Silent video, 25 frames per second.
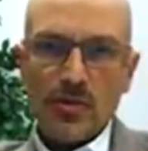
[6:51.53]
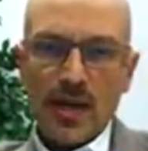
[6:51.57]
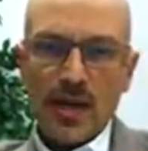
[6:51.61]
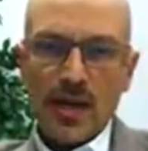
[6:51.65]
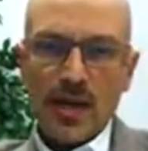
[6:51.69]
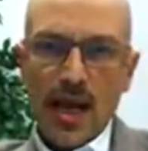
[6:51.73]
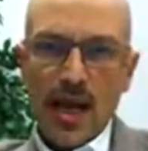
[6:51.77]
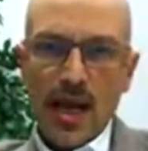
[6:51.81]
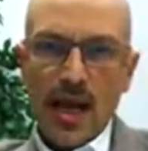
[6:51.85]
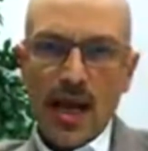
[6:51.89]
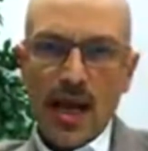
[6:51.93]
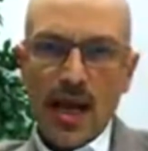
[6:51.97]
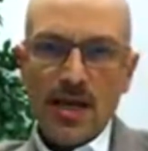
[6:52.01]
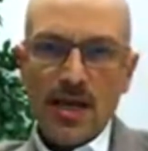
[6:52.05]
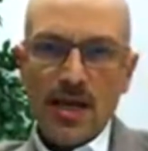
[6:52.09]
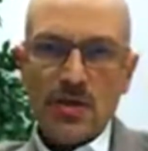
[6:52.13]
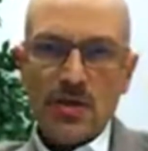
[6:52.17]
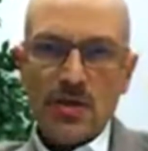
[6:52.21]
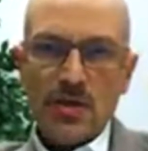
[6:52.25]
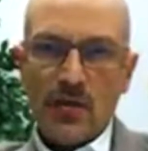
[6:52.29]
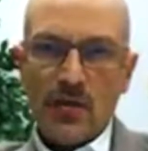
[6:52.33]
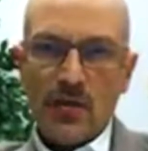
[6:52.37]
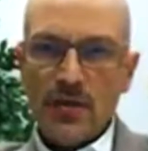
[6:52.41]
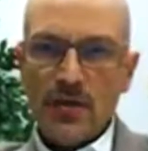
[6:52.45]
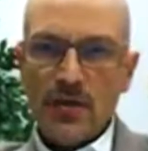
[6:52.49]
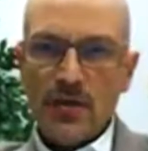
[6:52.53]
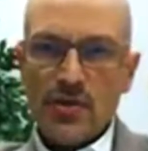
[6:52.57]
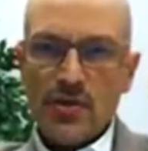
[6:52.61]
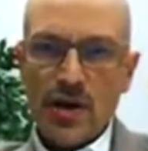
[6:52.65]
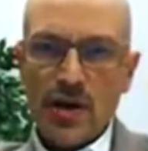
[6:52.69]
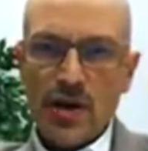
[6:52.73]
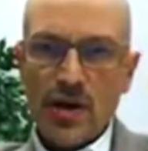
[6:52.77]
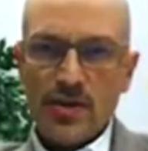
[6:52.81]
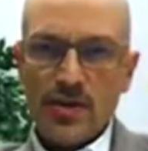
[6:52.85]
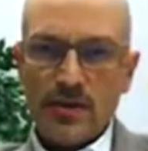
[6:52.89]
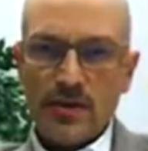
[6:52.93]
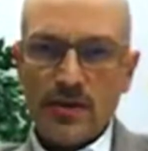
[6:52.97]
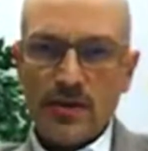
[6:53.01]
to the aid of
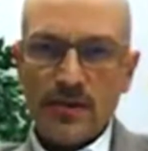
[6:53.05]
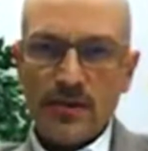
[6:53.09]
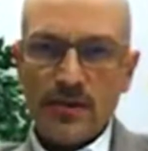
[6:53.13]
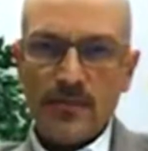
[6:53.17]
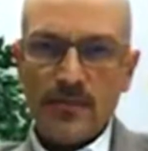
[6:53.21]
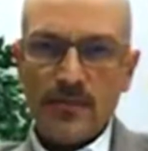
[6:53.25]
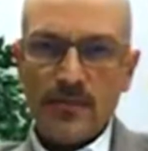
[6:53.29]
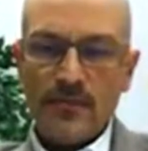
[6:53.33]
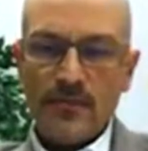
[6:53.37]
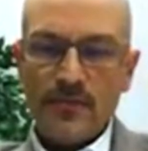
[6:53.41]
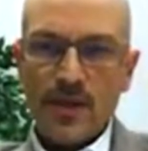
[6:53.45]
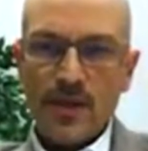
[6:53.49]
each other.